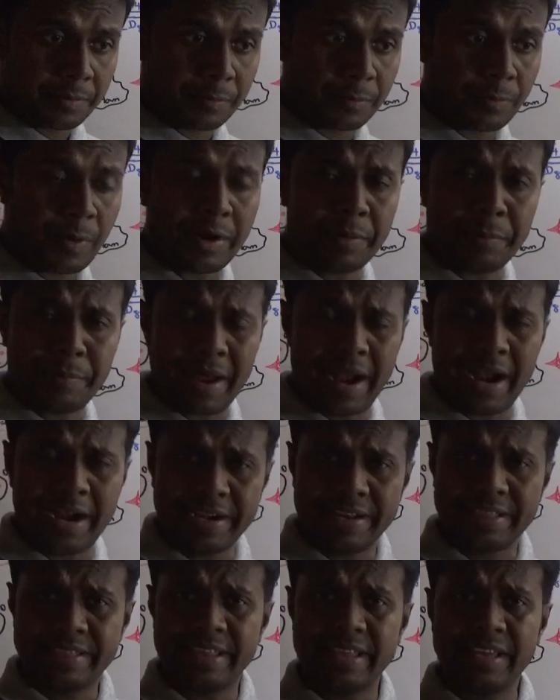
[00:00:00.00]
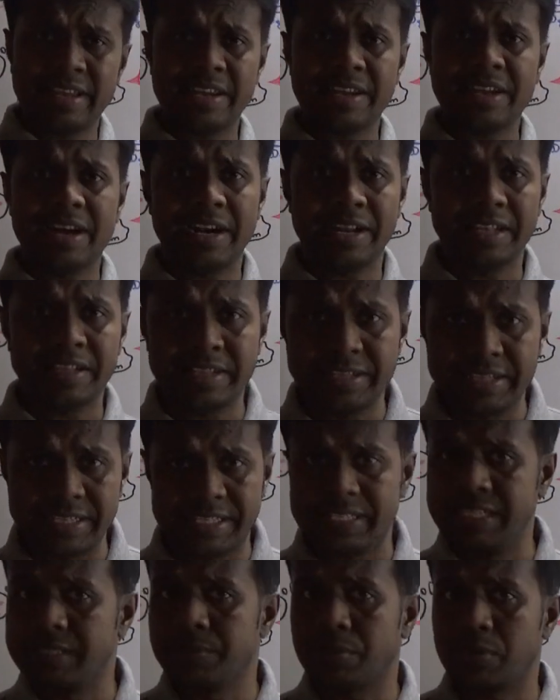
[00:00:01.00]
One bad thing regarding the
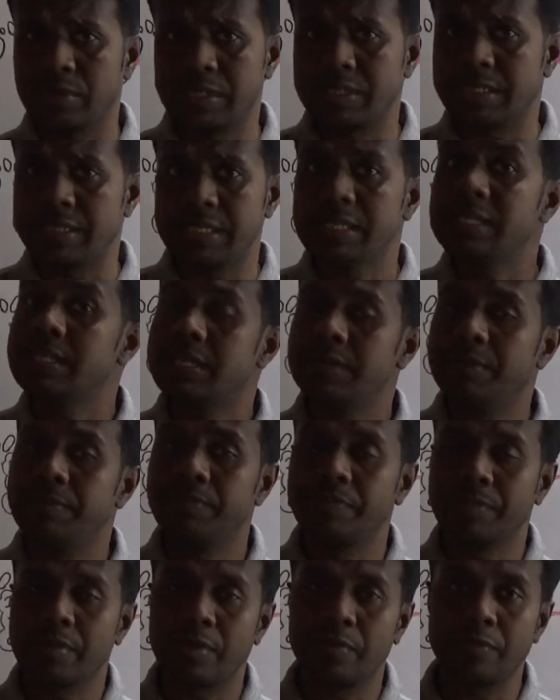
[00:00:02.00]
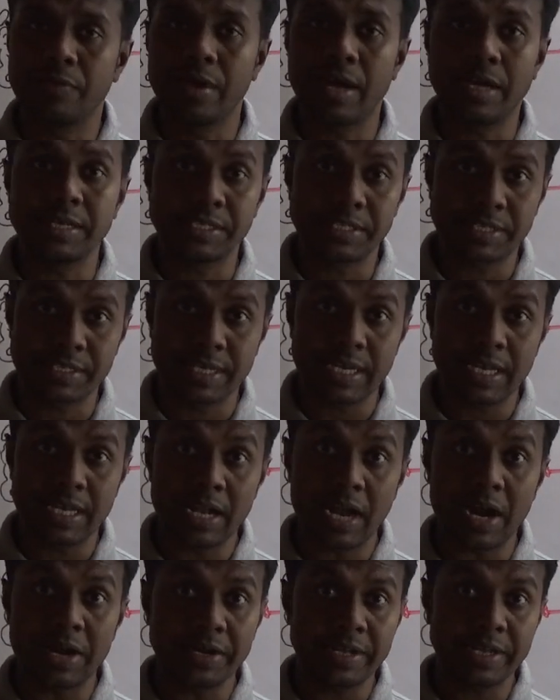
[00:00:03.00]
disease process is we are
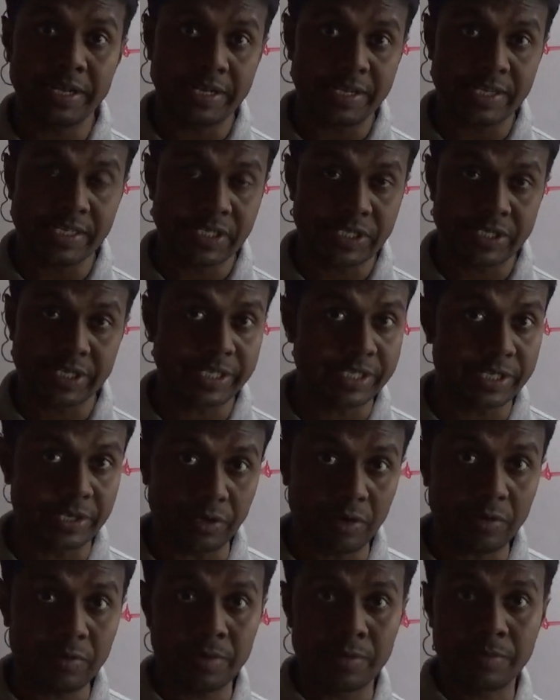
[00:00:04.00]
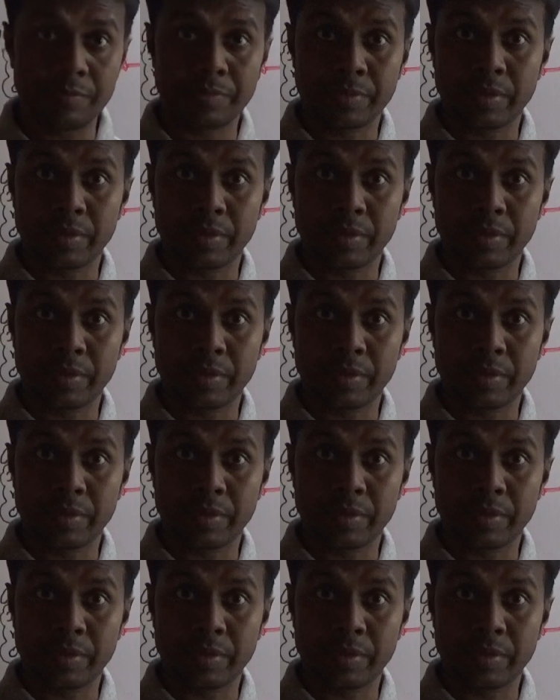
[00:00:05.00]
still under investigation of